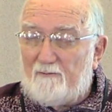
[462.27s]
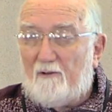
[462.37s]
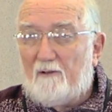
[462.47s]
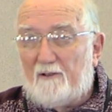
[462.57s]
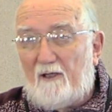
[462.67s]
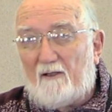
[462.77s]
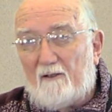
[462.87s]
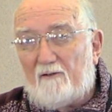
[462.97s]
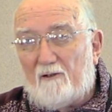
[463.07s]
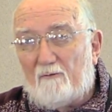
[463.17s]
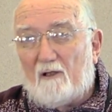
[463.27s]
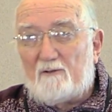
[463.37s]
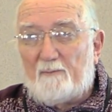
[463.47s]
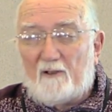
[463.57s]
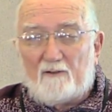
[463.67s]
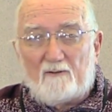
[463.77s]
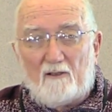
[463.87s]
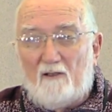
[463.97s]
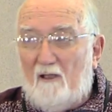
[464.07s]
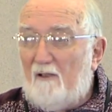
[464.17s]
You know, you can't get the address because
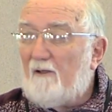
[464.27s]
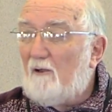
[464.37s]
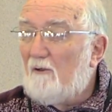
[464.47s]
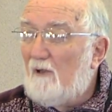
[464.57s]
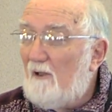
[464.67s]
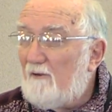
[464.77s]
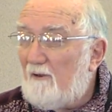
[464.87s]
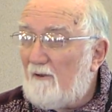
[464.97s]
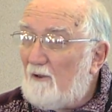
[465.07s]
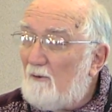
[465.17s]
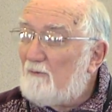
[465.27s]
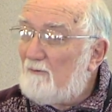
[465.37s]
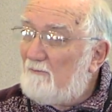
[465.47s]
they don't